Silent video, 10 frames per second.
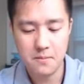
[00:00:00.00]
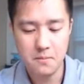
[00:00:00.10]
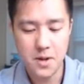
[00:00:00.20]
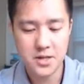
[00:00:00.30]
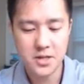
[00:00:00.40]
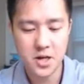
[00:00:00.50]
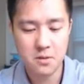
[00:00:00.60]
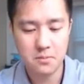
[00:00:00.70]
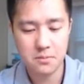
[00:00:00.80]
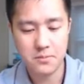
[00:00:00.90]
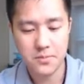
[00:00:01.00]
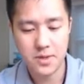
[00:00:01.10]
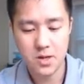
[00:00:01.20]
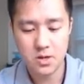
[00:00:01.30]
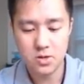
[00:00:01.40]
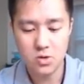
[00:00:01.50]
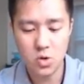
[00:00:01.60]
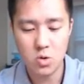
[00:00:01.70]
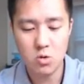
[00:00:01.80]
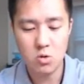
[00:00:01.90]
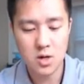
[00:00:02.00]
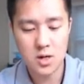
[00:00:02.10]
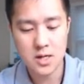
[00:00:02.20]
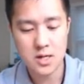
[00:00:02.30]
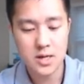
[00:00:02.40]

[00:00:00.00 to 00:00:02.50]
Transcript: Magikarp, Zorua.